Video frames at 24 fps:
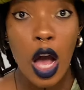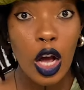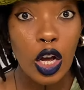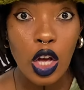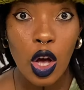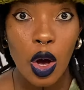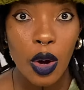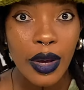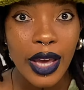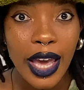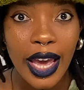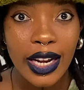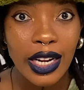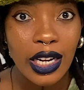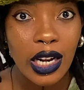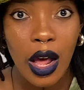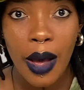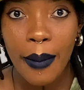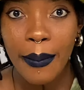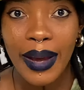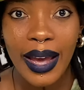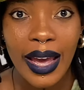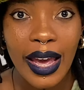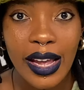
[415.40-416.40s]
go get it
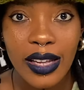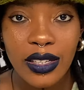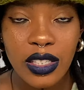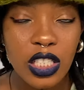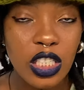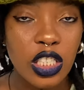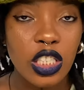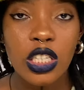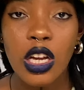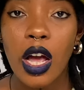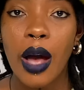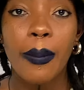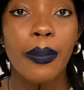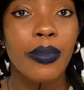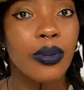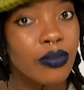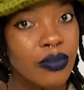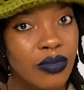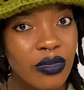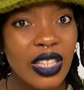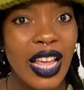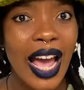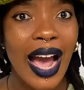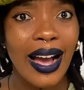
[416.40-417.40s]
on my Etsy shop.
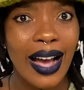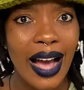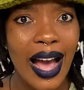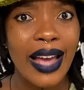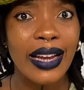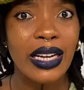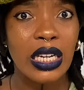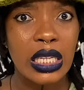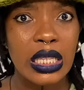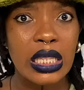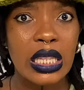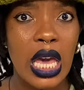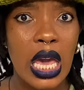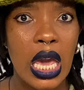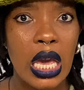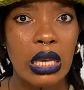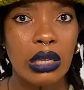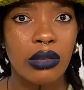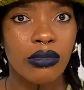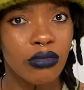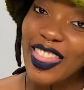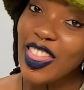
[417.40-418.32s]
That kind of thing.